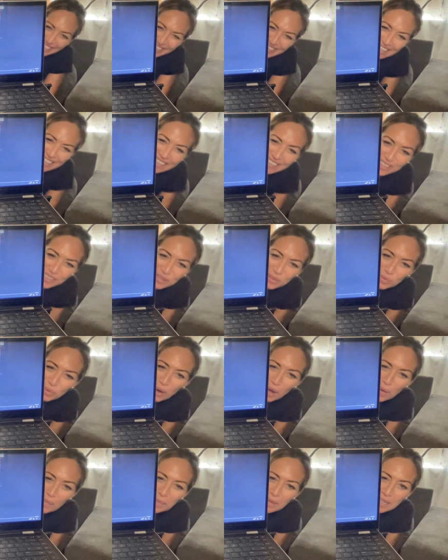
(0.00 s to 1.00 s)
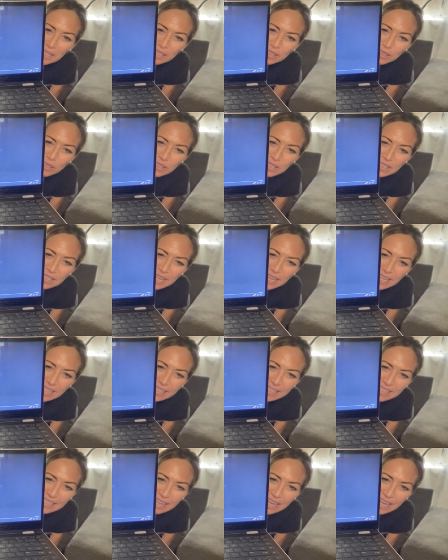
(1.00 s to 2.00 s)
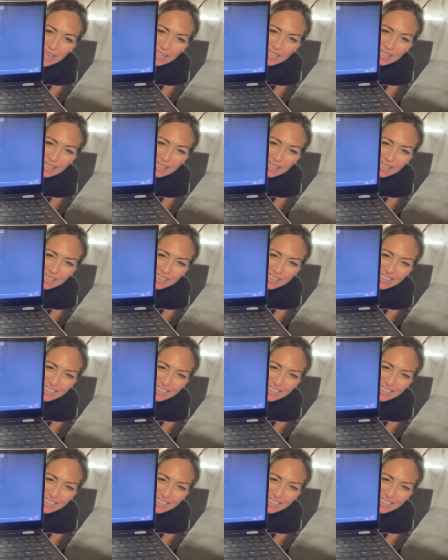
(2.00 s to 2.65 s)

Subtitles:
They just want me to do the dance again.